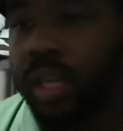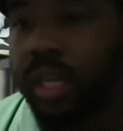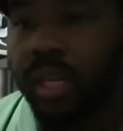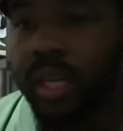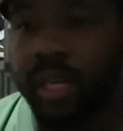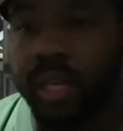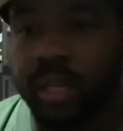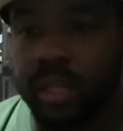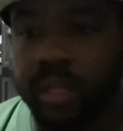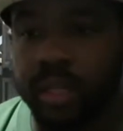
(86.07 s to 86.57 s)

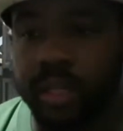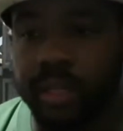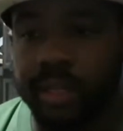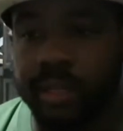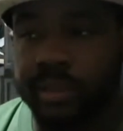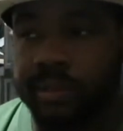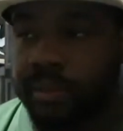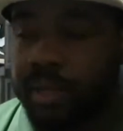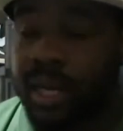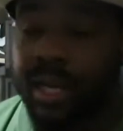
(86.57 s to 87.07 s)
And
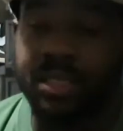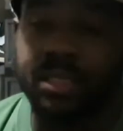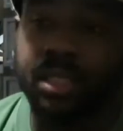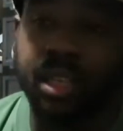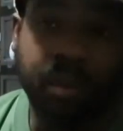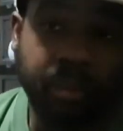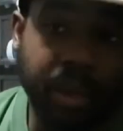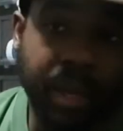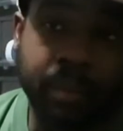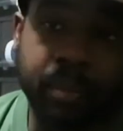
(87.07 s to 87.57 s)
honestly,
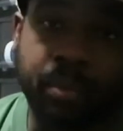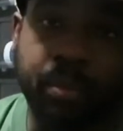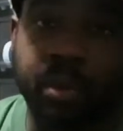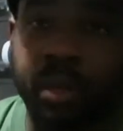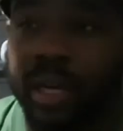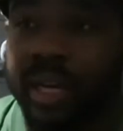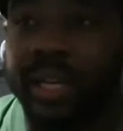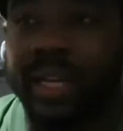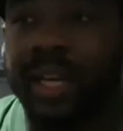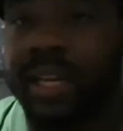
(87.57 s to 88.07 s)
I'm happy
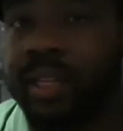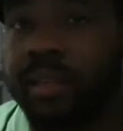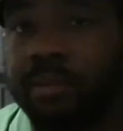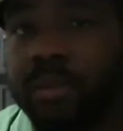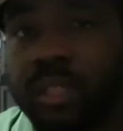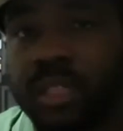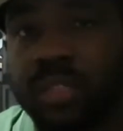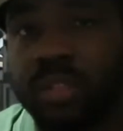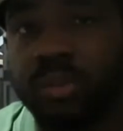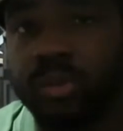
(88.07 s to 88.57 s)
Bron got him
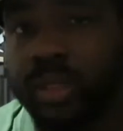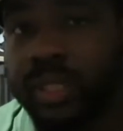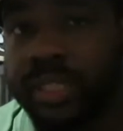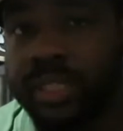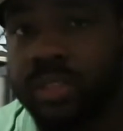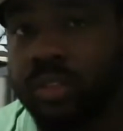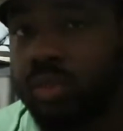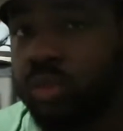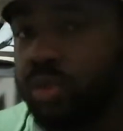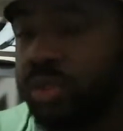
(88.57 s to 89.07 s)
another ring
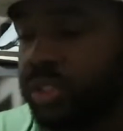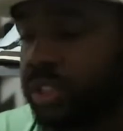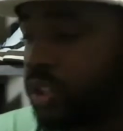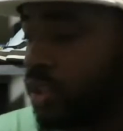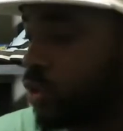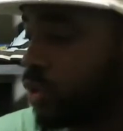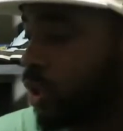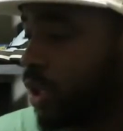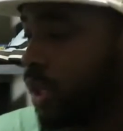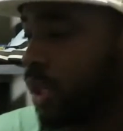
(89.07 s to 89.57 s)
too.
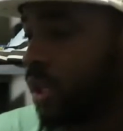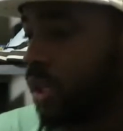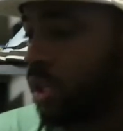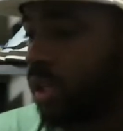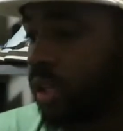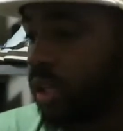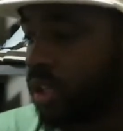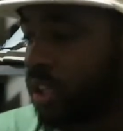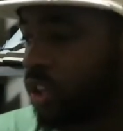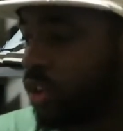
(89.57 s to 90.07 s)
So
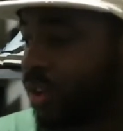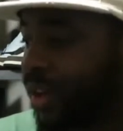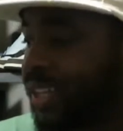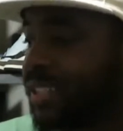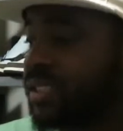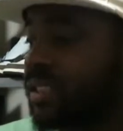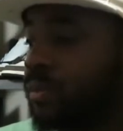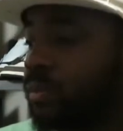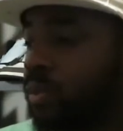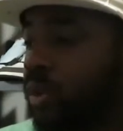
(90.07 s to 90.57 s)

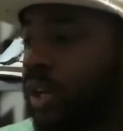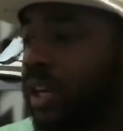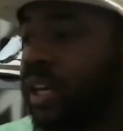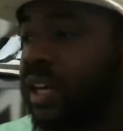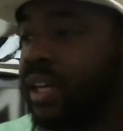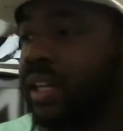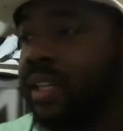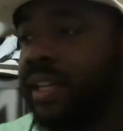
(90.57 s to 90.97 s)
congrats to Bron.